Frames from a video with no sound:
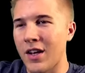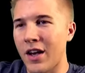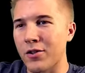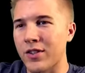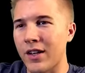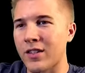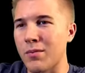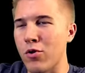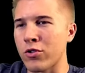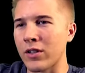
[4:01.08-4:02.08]
And now
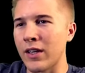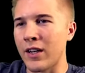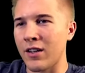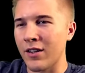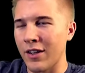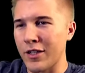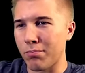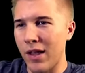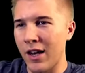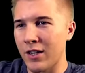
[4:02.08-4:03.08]
sexy Mussolini is
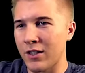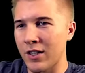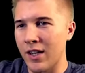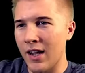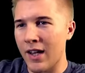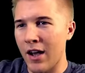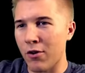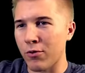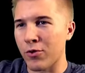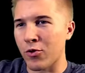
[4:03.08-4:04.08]
planning to take
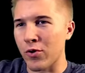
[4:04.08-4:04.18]
out